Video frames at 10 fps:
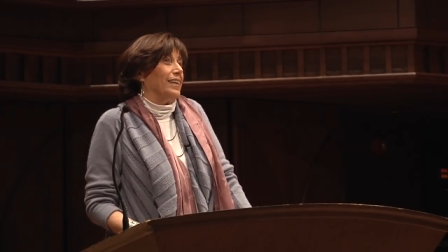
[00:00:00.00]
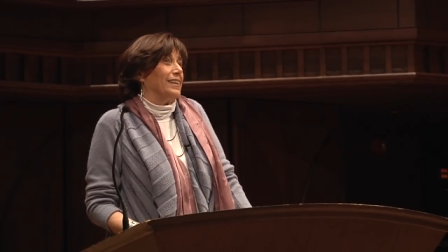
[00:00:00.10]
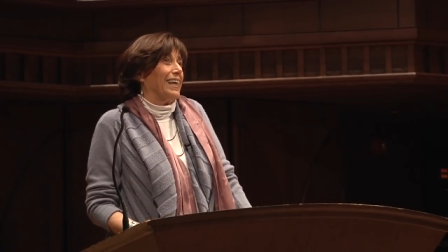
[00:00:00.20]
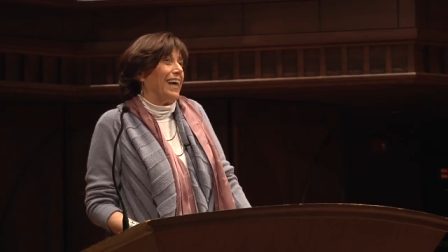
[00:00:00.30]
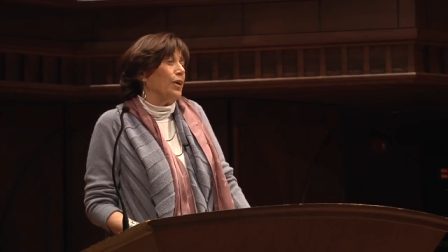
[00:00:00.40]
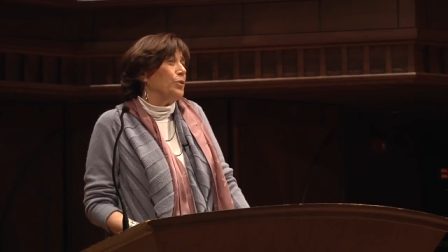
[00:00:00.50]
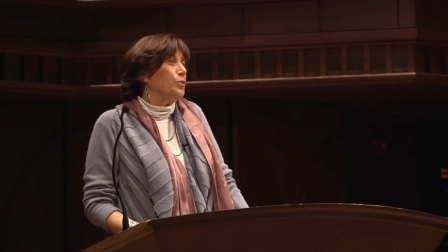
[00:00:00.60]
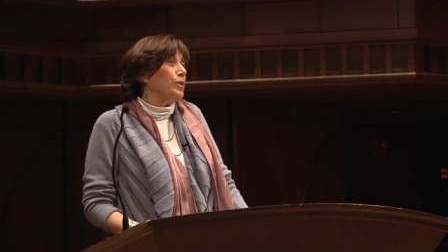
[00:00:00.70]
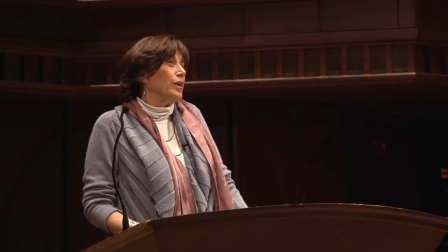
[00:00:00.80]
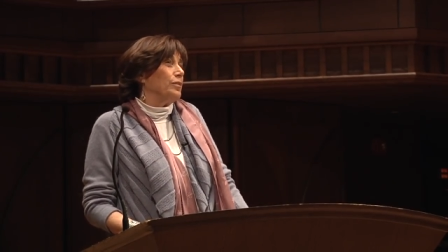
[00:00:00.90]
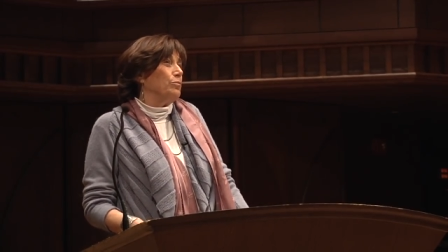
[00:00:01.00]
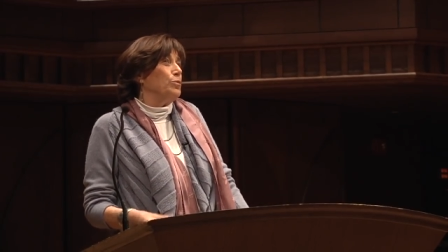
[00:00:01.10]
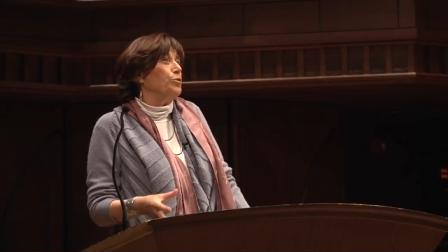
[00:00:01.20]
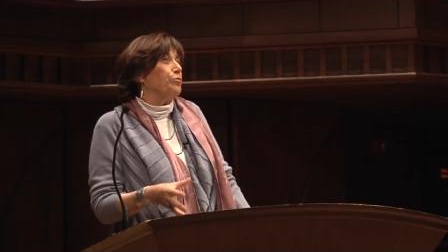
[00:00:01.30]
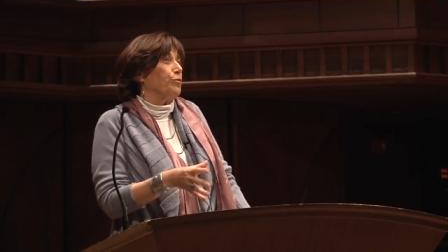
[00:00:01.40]
is how do we
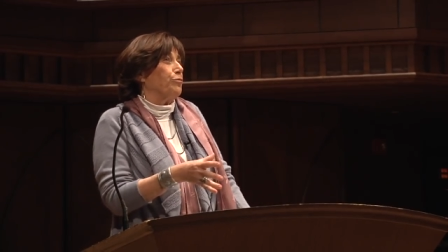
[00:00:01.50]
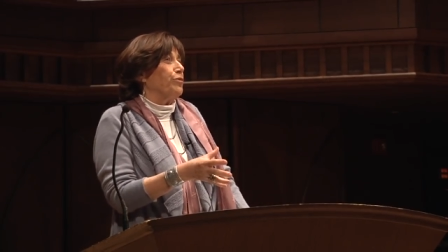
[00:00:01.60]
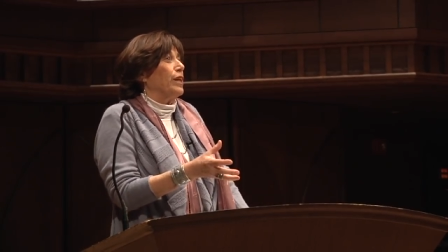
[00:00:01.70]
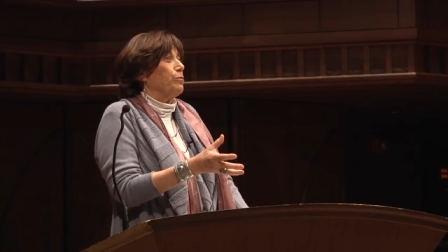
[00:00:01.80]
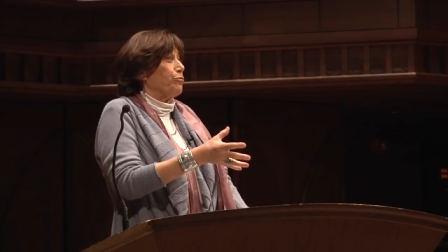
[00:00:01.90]
move from freedom